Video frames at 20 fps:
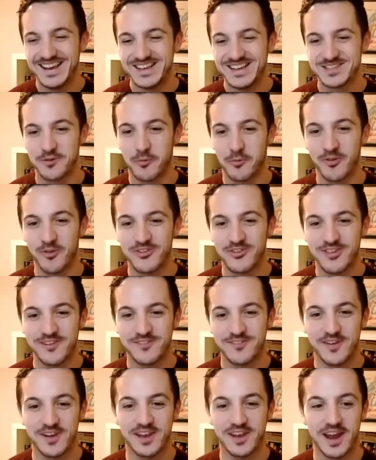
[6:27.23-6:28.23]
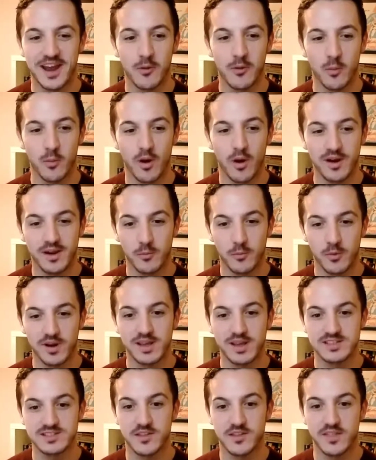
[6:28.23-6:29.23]
So once they've figured out what
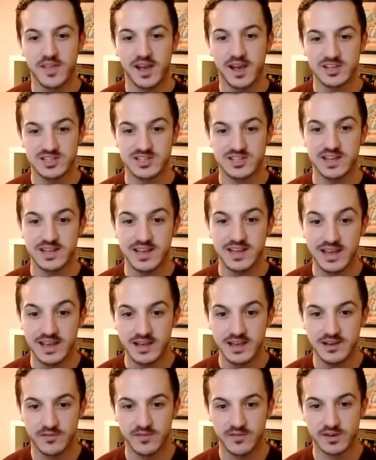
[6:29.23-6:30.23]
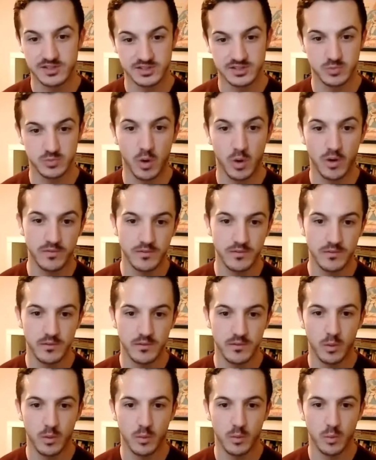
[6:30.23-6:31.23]
it is that they actually need versus want,
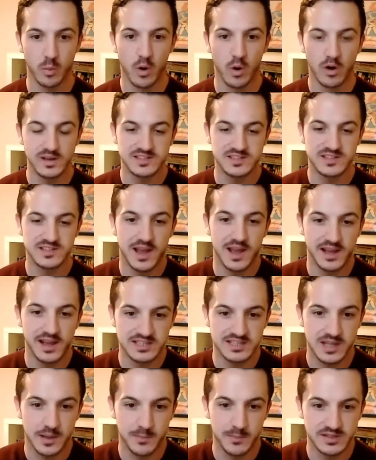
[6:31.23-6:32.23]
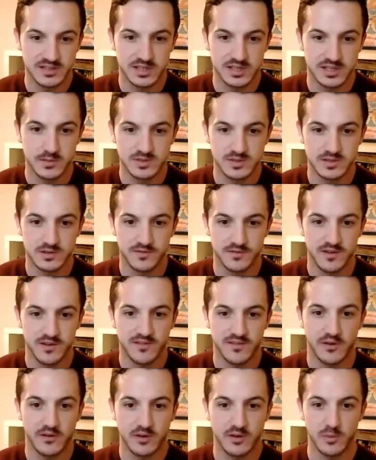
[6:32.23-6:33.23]
what is the next step in terms of
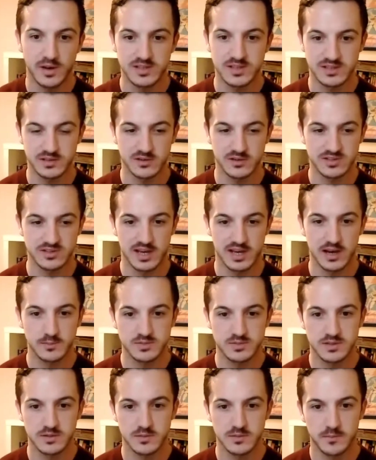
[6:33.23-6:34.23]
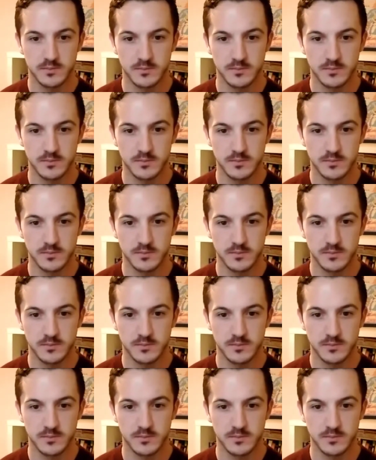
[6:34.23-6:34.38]
evaluating those apps?